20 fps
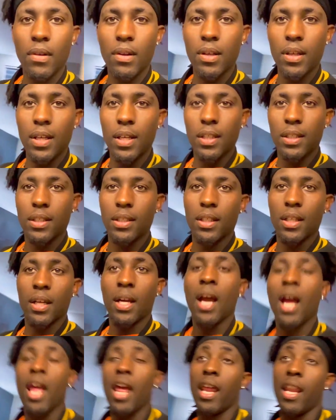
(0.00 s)
Yes, sir.
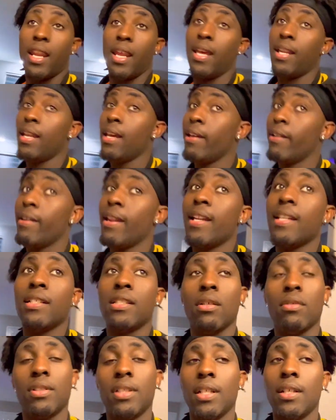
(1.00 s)
They didn't like this
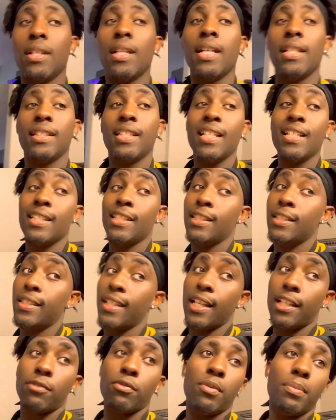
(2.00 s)
hotel nice. They
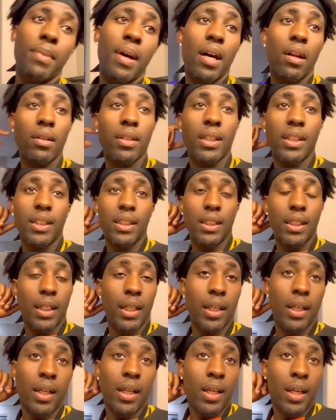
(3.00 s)
just remodeled this joint.